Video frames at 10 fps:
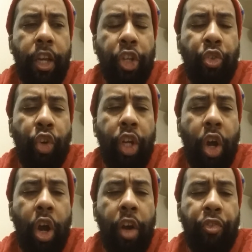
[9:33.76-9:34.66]
It's really
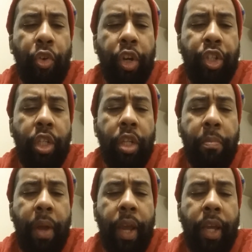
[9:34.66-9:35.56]
hard for us to
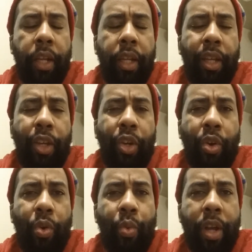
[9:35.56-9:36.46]
demand
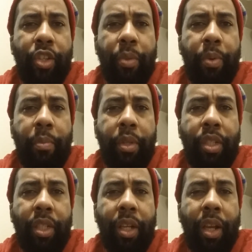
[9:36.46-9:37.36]
white
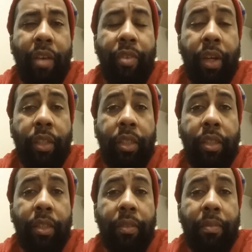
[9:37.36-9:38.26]
supremacy to love
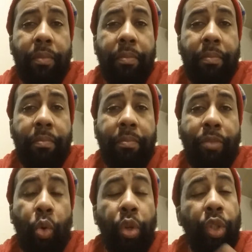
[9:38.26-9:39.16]
us
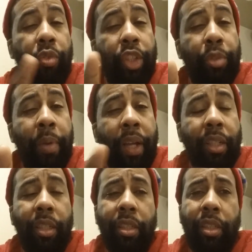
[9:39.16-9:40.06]
or to
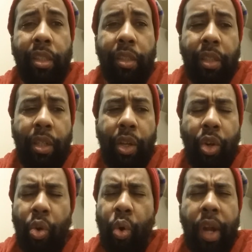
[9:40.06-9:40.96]
respect us
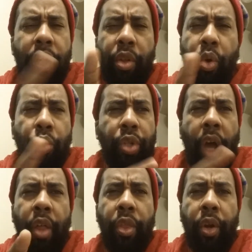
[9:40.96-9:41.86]
or any of those
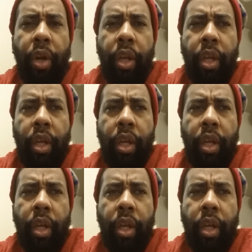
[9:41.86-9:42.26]
other